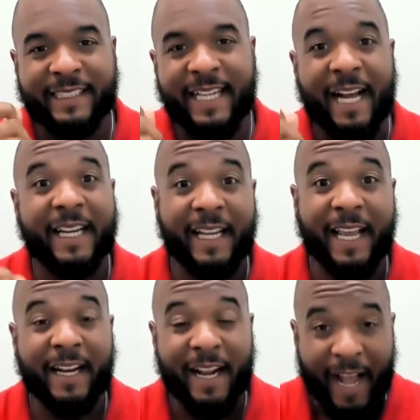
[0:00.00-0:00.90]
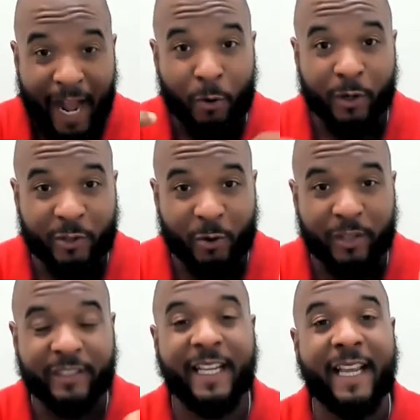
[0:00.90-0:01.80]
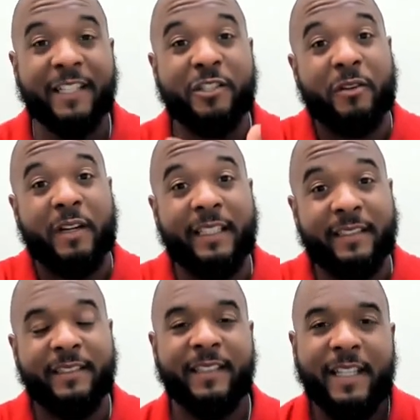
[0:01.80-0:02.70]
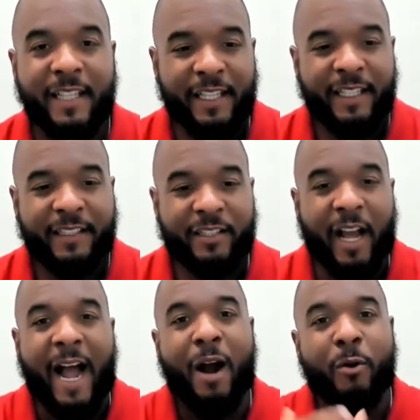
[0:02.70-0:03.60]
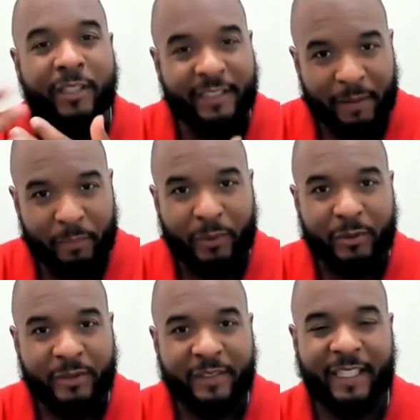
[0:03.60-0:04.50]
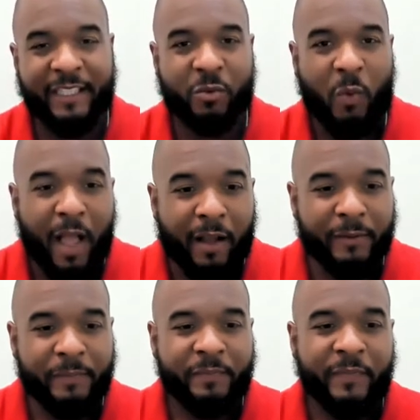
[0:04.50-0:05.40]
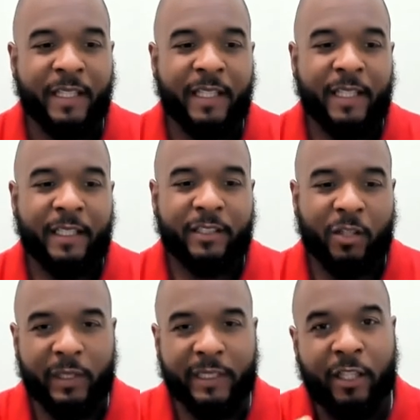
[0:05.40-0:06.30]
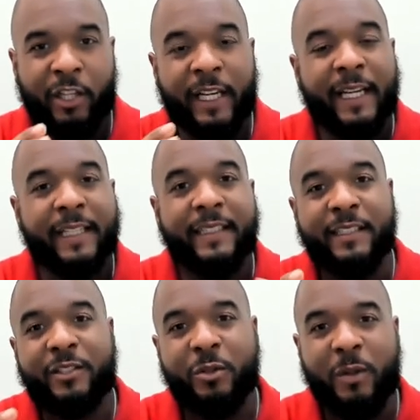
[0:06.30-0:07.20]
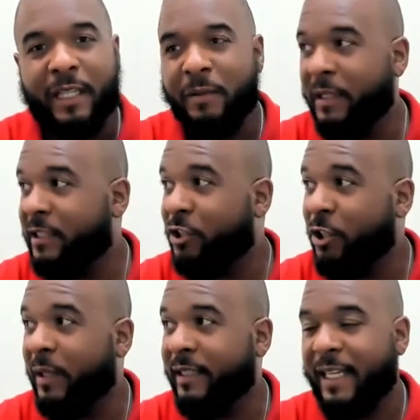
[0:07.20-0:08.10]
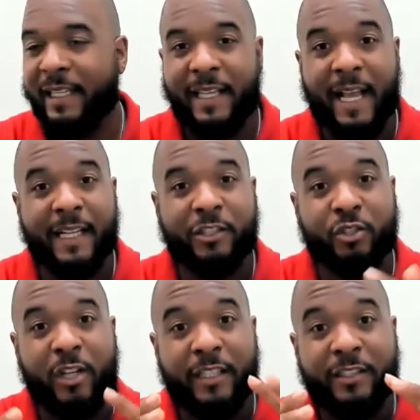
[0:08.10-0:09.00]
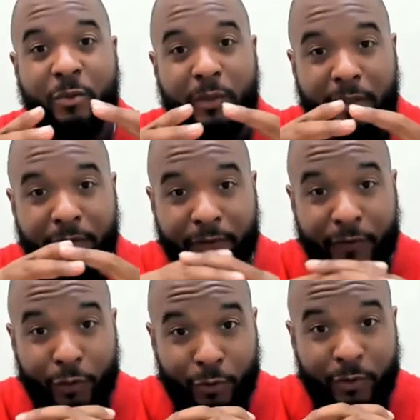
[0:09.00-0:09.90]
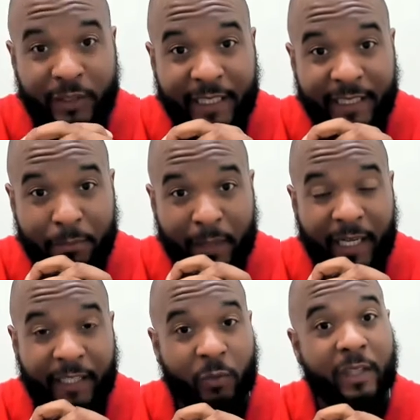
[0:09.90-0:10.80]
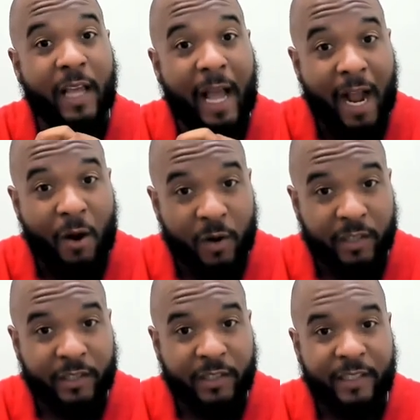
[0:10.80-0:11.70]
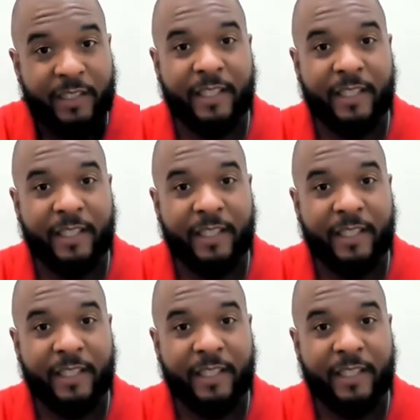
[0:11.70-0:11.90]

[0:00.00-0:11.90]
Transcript: is knocking at our door to enter in to our temple as well. So he's looking at these two elements, showing that Yah is trying to infuse his mind with ours.